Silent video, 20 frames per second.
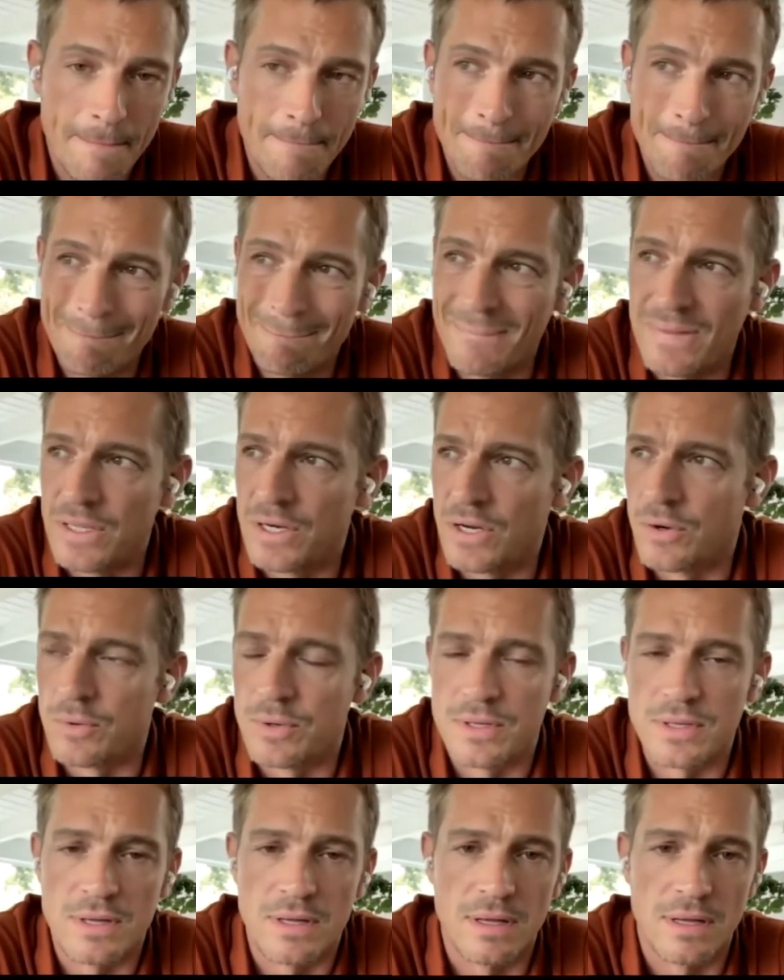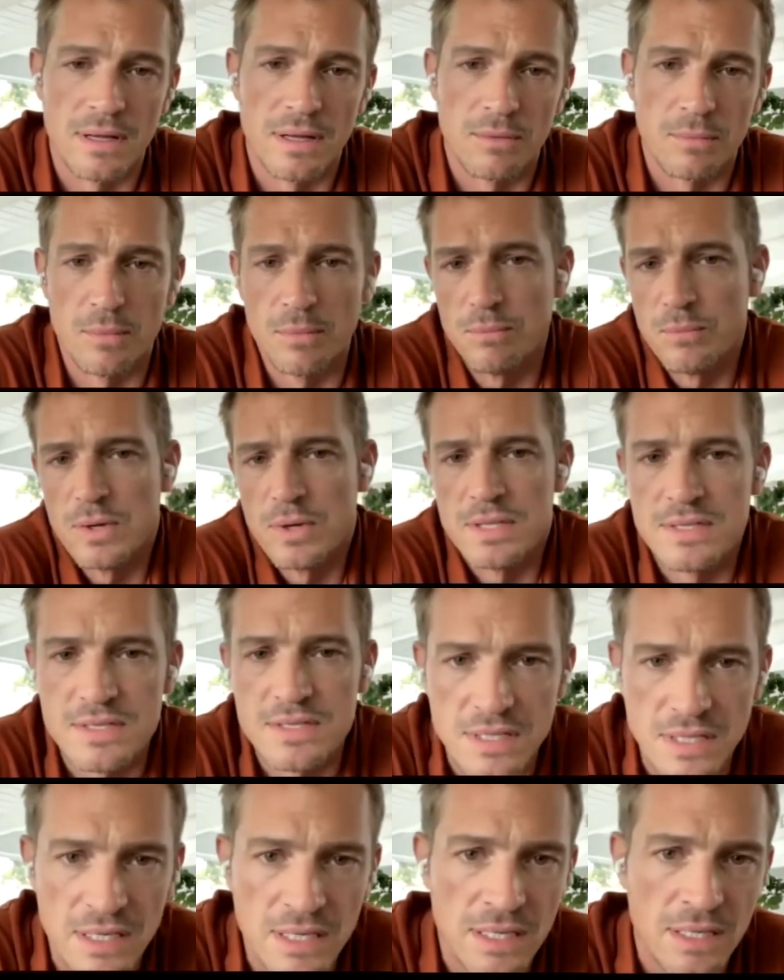you know, one
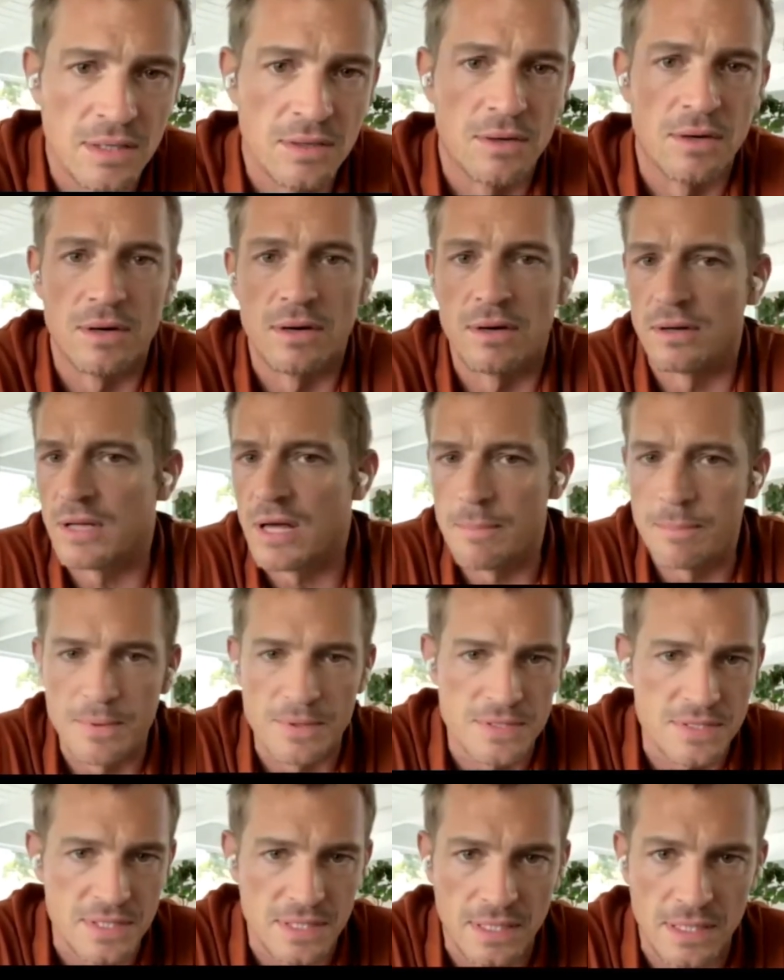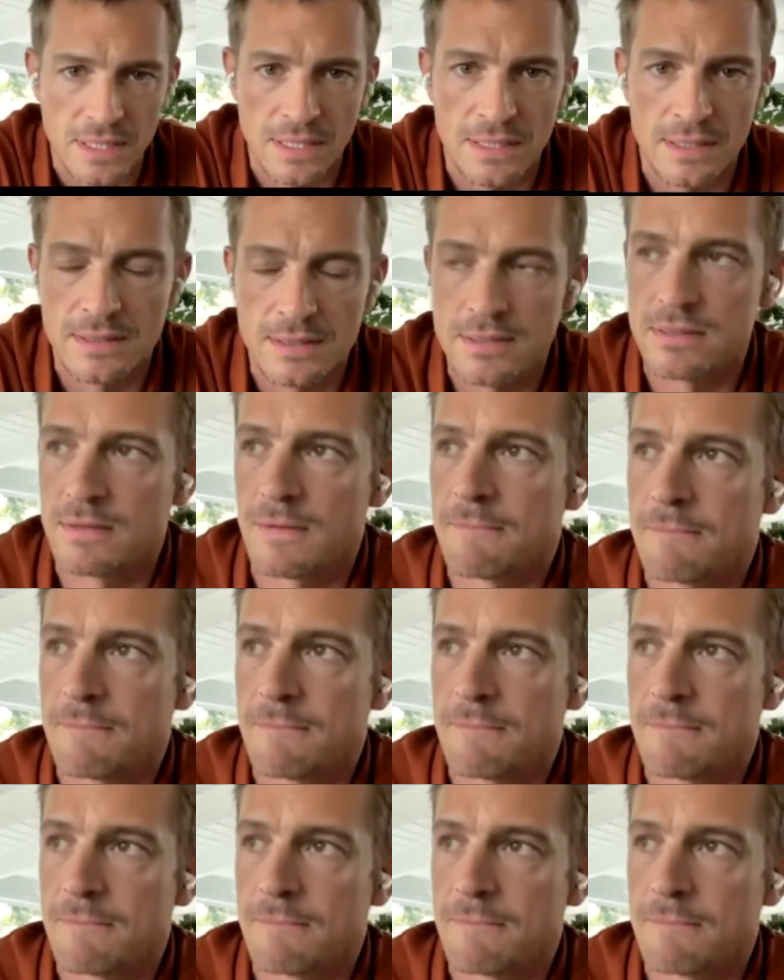scene or a couple of scenes,